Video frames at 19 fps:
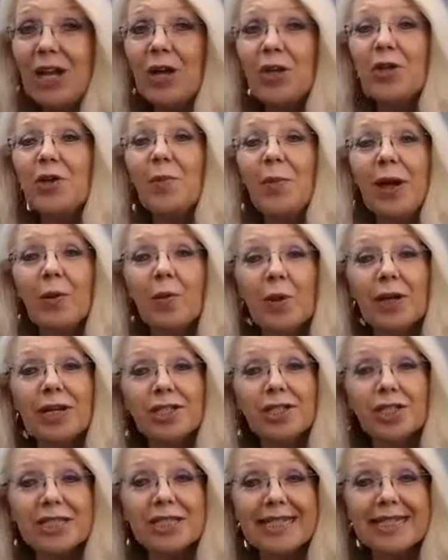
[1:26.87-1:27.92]
you might want to
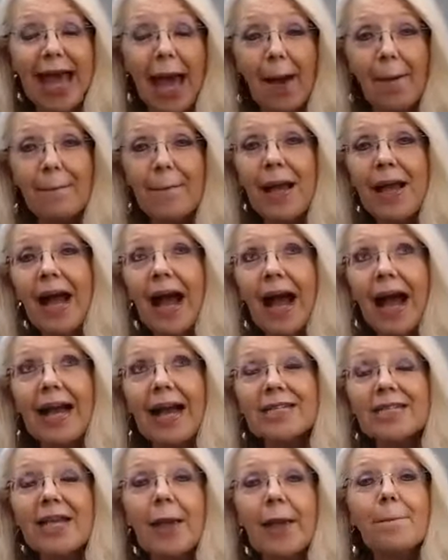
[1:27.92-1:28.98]
just type
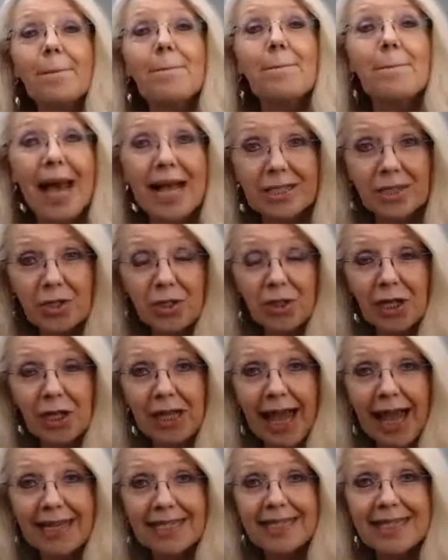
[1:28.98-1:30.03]

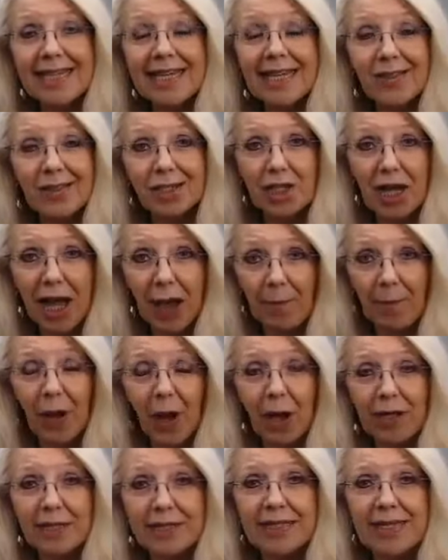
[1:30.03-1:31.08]
masterclass in the chat
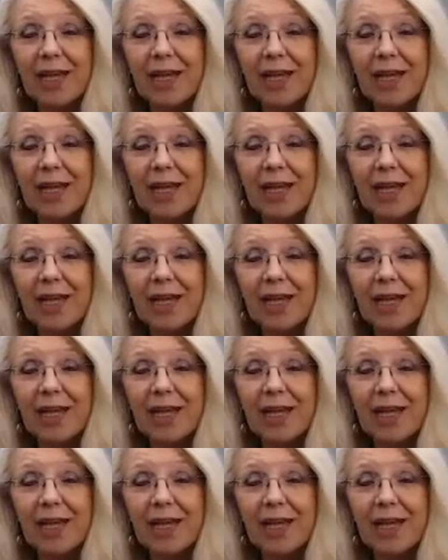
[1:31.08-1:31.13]
box,